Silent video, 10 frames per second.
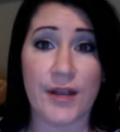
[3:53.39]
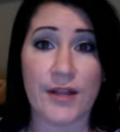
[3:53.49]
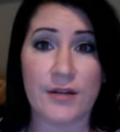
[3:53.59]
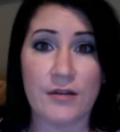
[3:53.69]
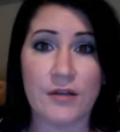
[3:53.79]

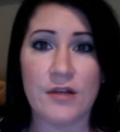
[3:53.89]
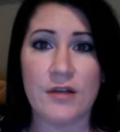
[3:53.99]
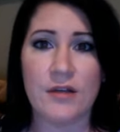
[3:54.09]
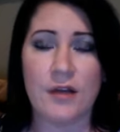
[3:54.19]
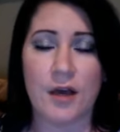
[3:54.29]
it
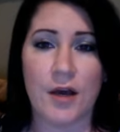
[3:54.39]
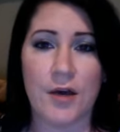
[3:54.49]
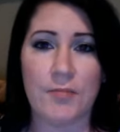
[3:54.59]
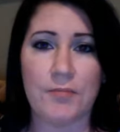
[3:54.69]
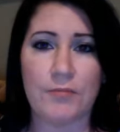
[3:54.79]

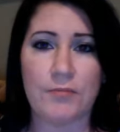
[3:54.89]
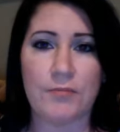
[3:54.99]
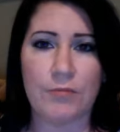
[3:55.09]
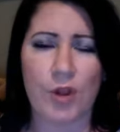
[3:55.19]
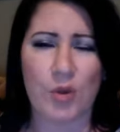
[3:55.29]

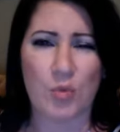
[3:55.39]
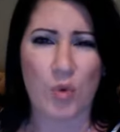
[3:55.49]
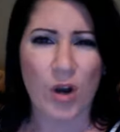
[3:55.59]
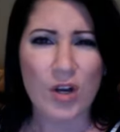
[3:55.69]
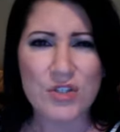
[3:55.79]
really
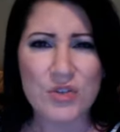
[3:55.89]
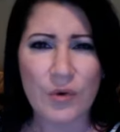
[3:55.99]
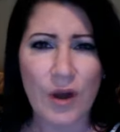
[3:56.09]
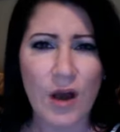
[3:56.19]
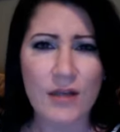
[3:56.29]
works
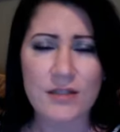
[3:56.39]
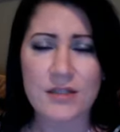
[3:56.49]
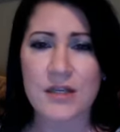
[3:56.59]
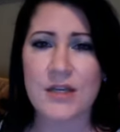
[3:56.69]
or not.